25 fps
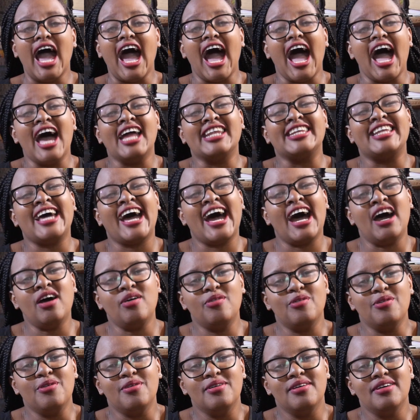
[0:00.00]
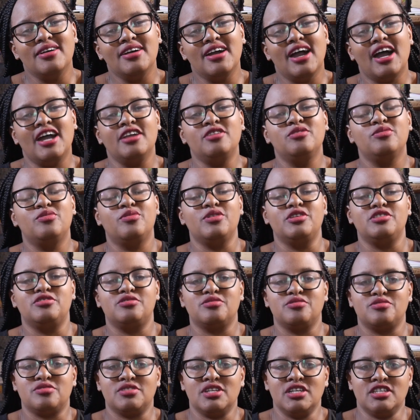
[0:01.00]
And how are you going to
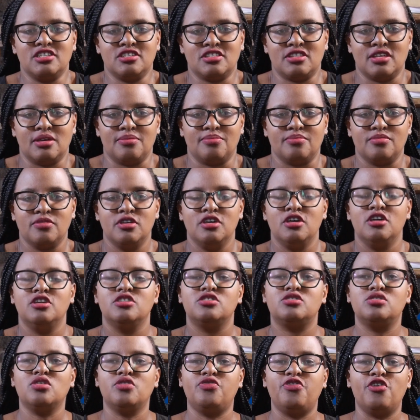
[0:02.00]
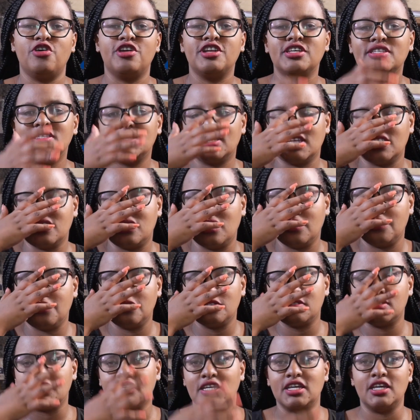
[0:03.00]
reach them? So for instance, if you
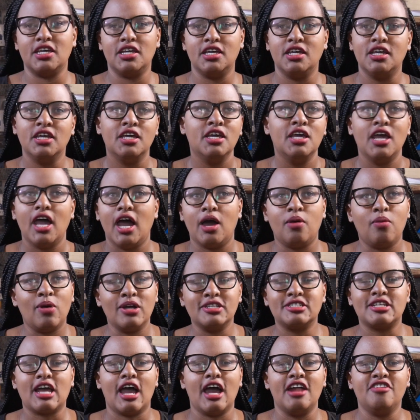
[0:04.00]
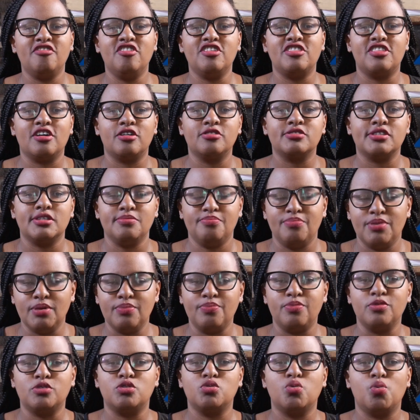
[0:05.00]
say, I want 100,000
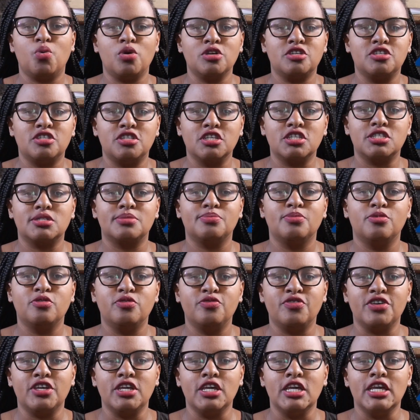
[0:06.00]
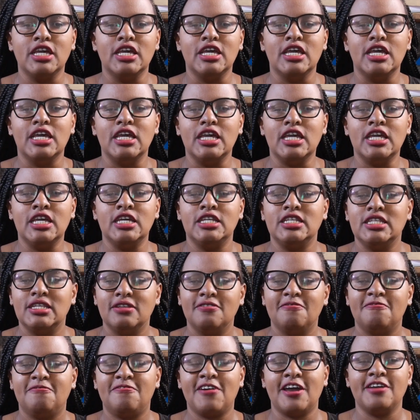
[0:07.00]
people to watch this movie in
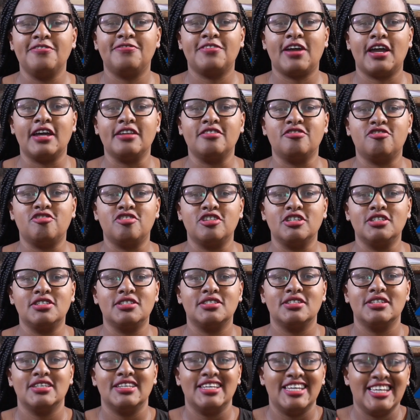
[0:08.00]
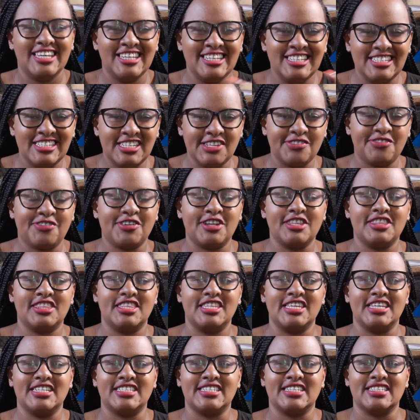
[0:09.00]
5 countries in different
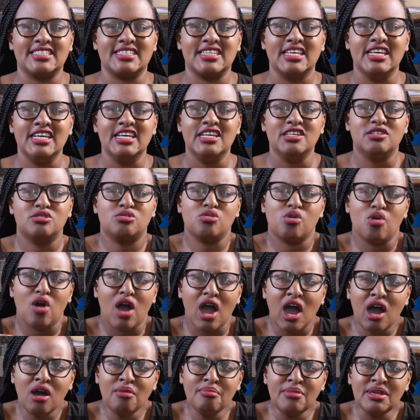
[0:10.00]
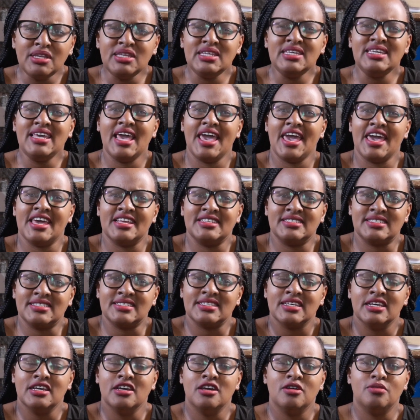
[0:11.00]
theaters. So how many heads
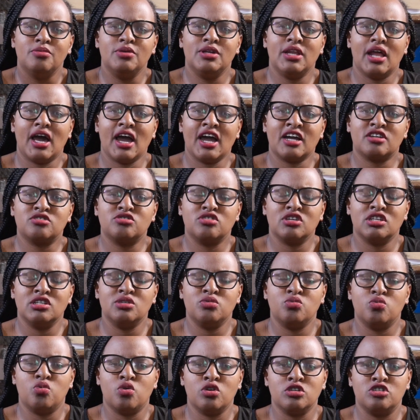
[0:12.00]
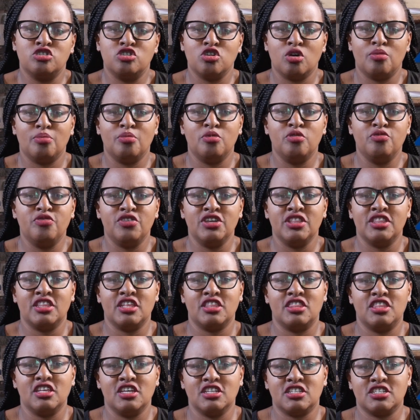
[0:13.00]
will actually watch your movie in the
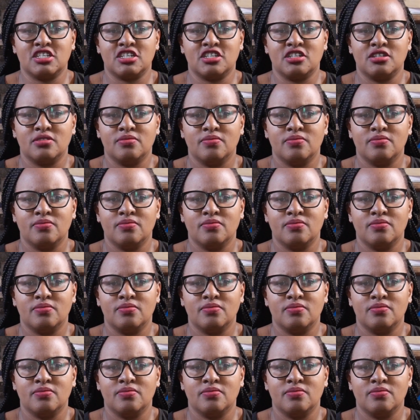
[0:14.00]
theater?